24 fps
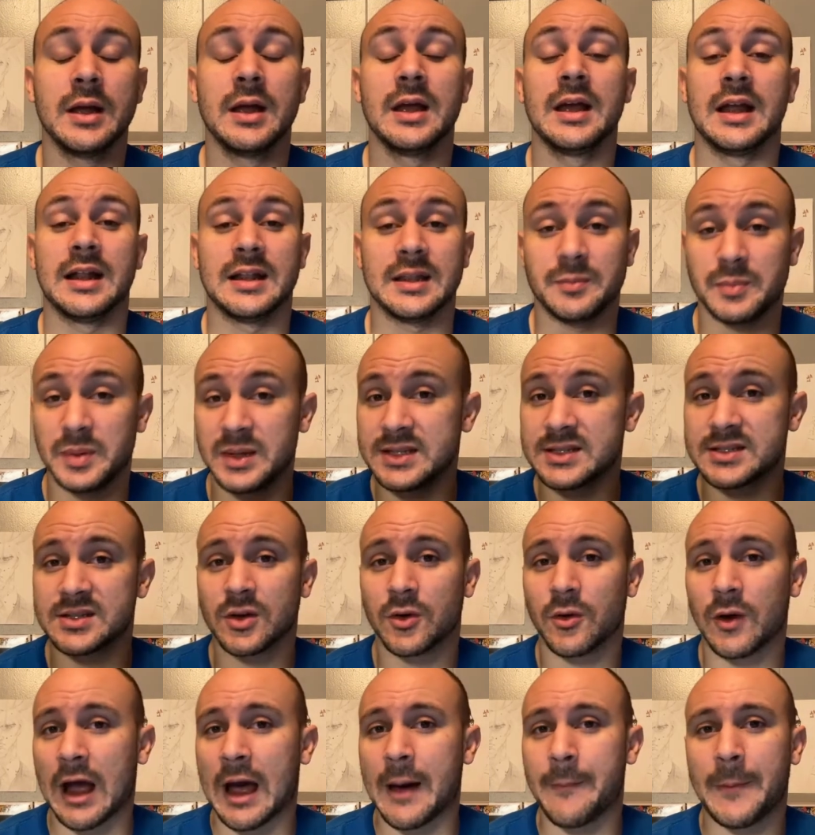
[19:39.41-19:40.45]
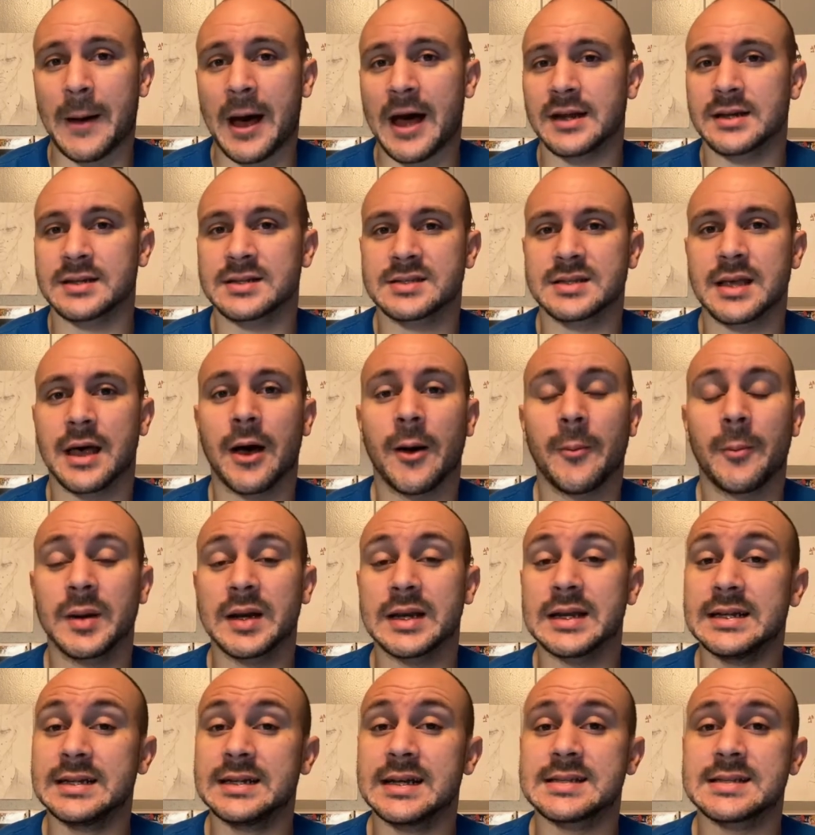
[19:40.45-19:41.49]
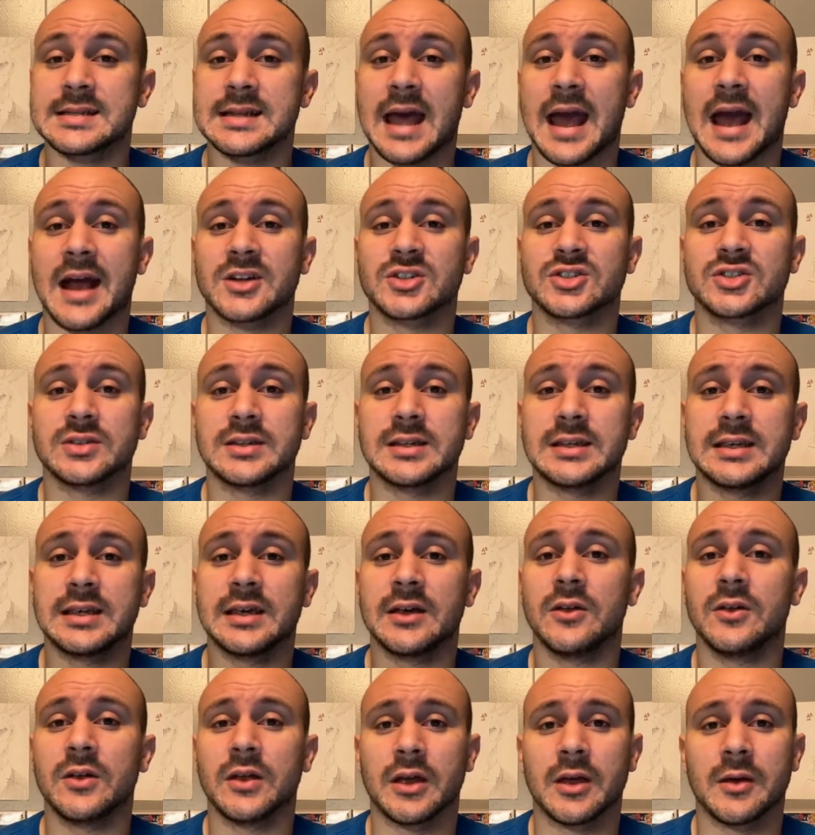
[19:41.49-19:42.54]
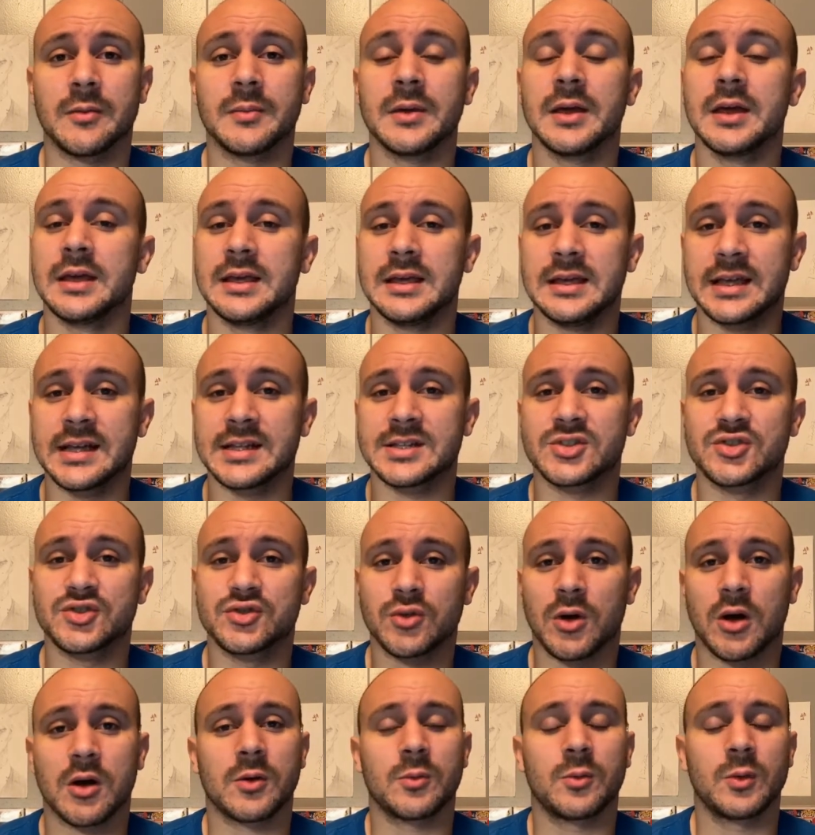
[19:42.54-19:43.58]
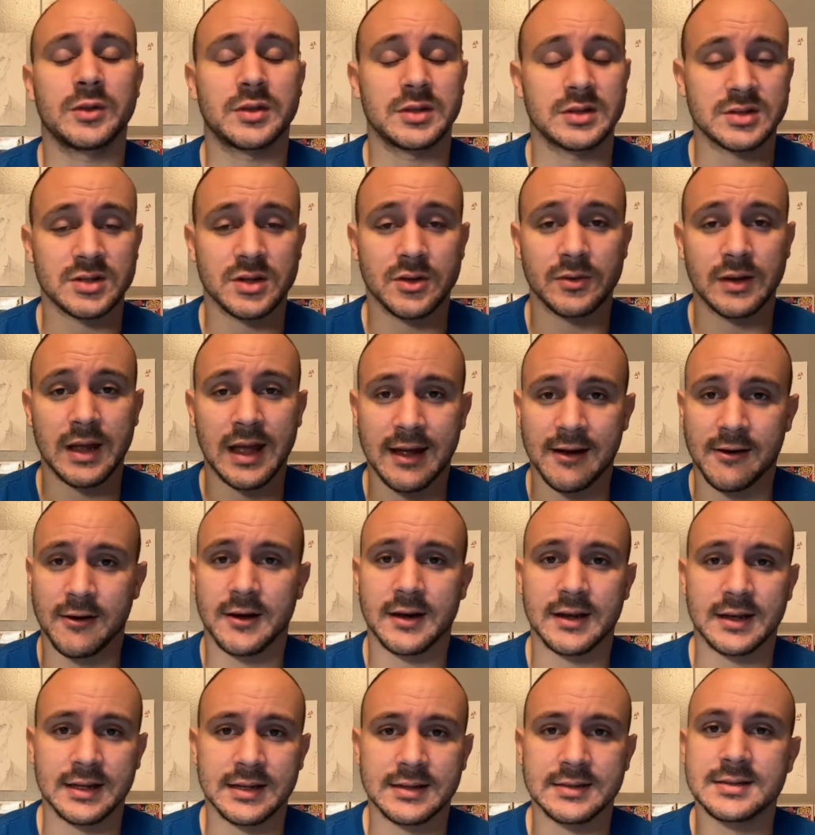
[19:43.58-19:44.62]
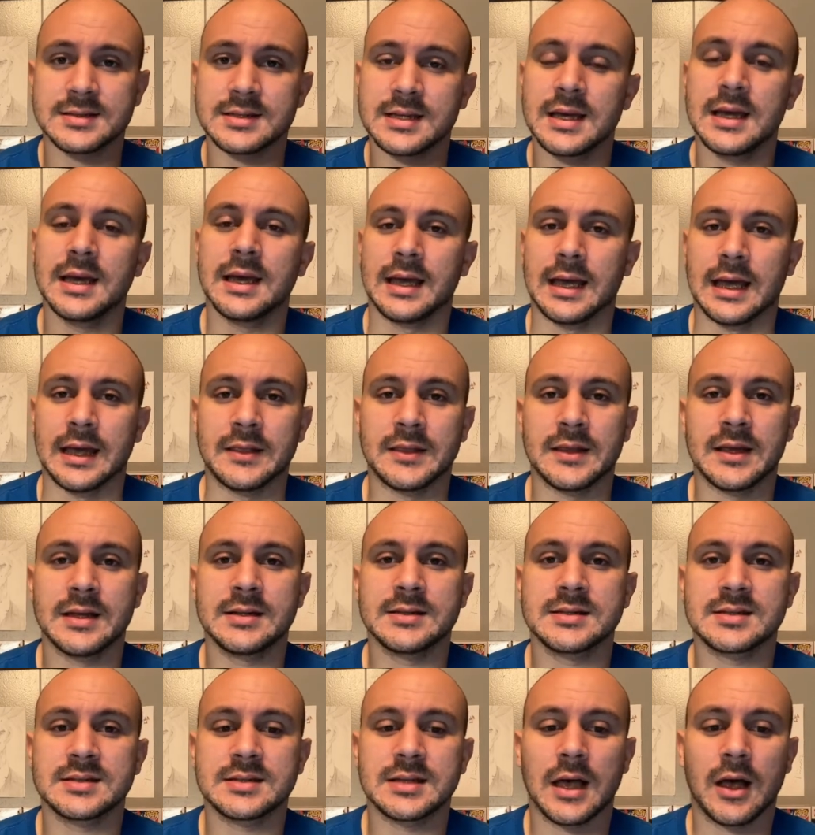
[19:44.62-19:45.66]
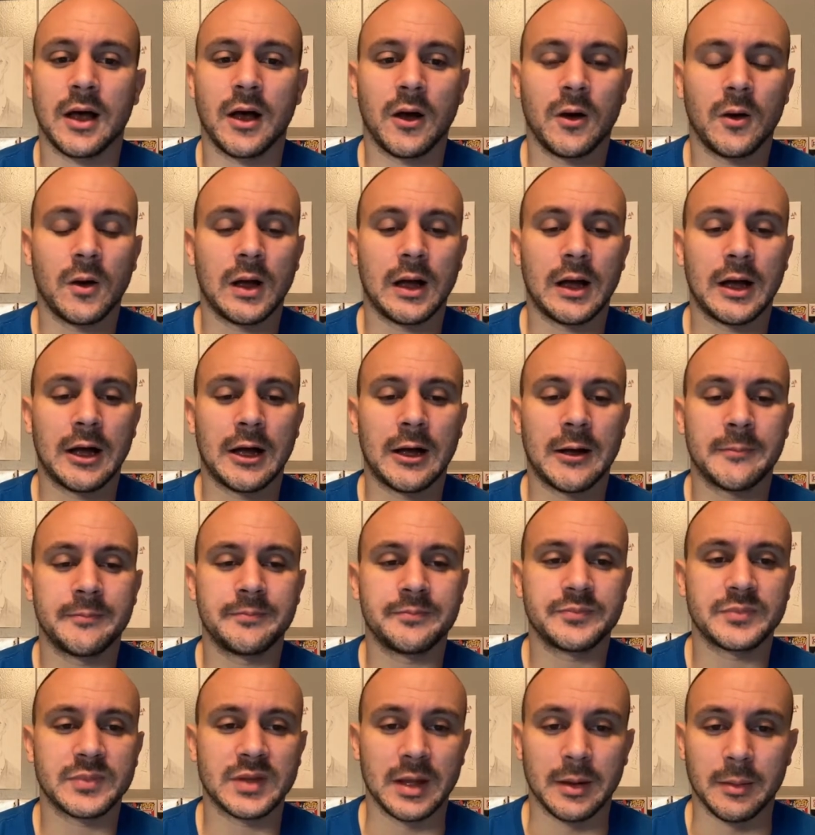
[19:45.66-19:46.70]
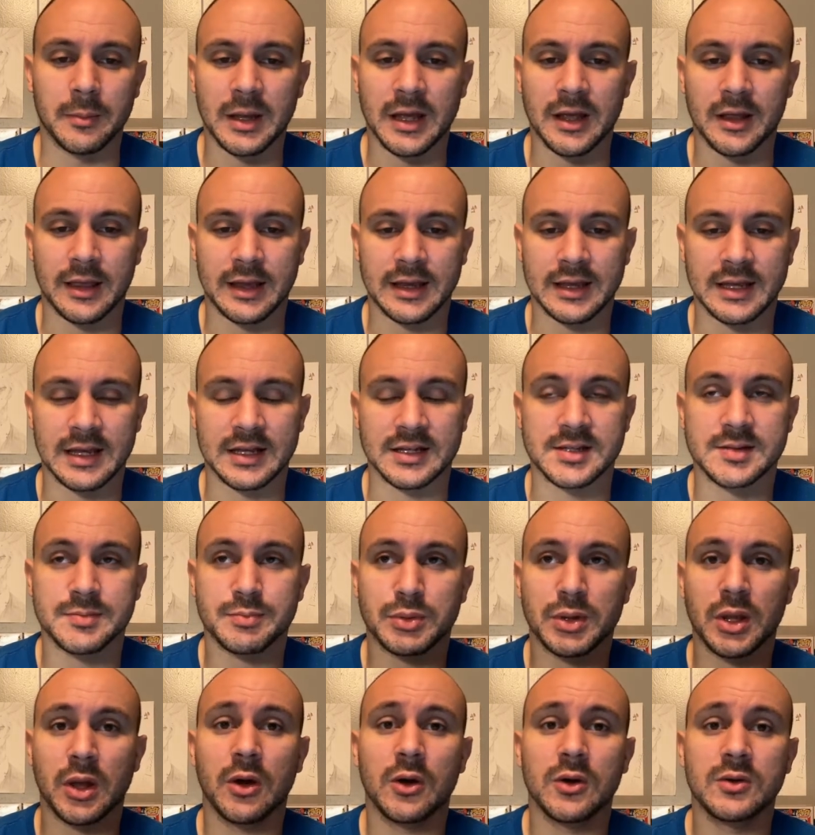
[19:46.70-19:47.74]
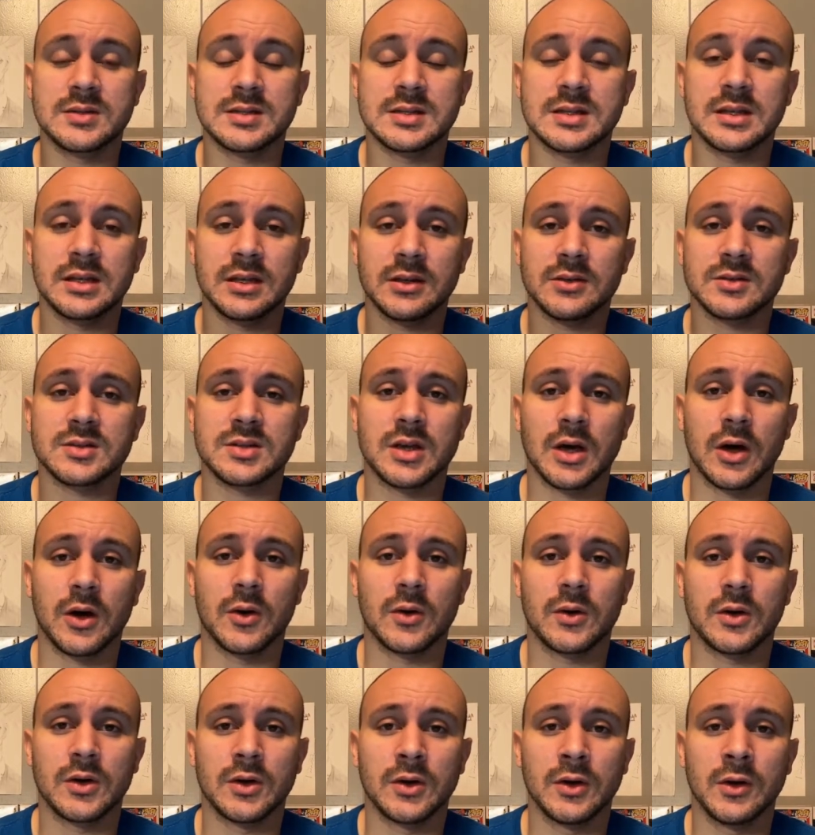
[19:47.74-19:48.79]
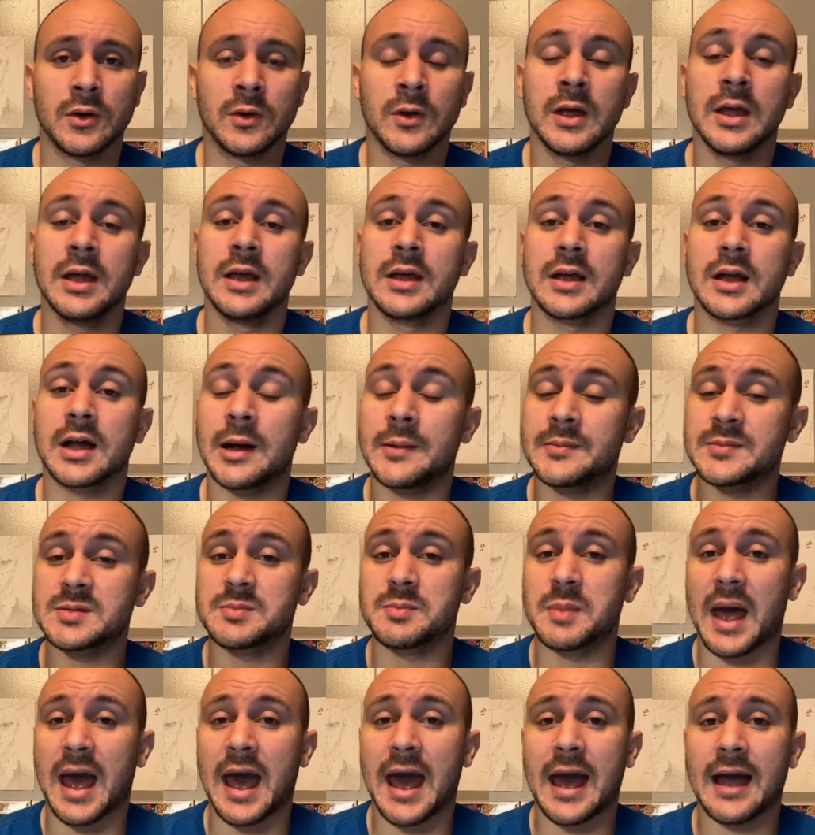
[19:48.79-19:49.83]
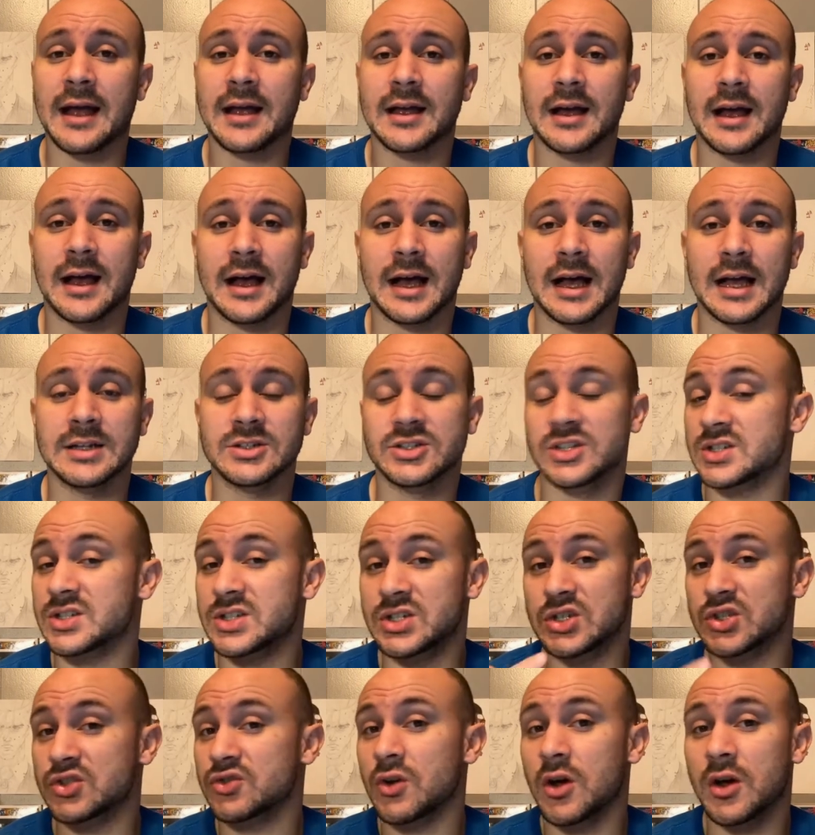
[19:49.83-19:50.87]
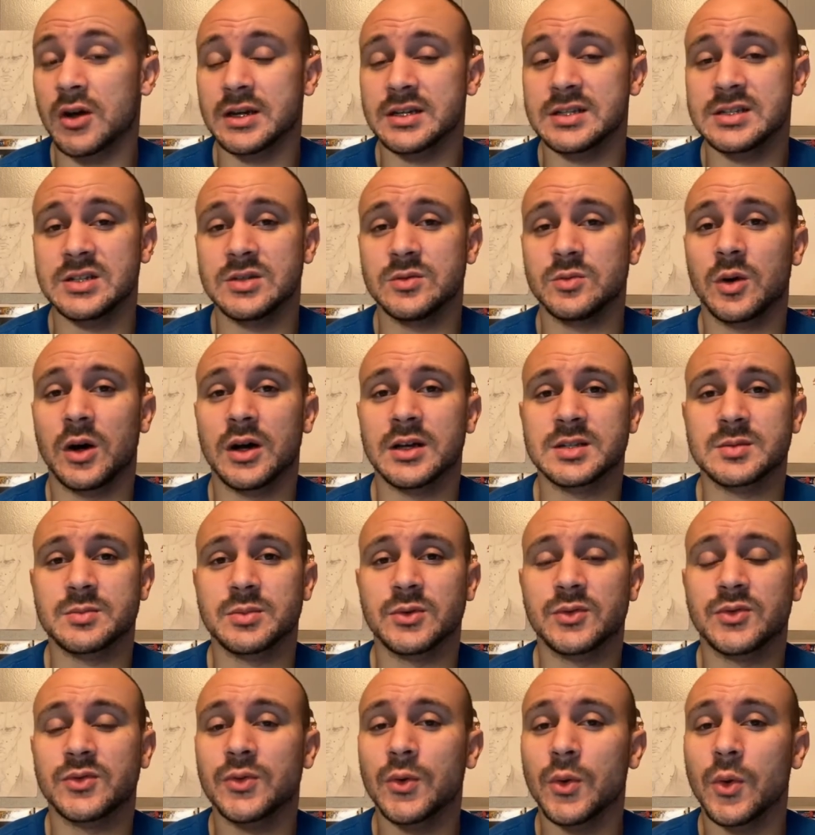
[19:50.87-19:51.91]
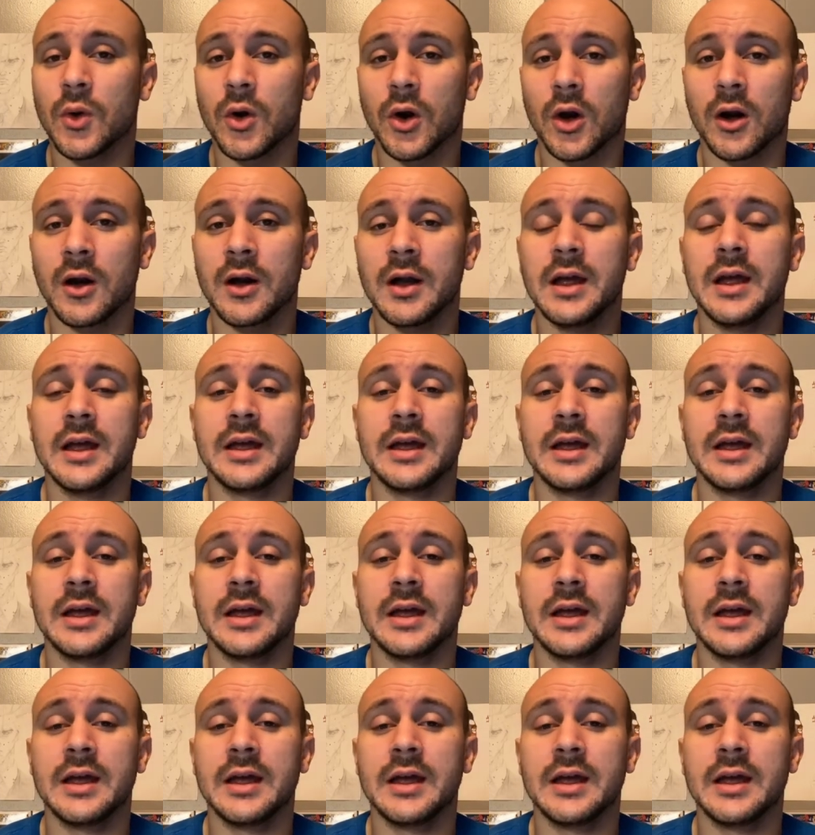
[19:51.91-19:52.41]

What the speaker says: And he beats the crap out of Cell, but he doesn't actually kill him. He gets drunk with his own arrogance, and then Cell explodes, kills Goku, comes back just as strong as he was before.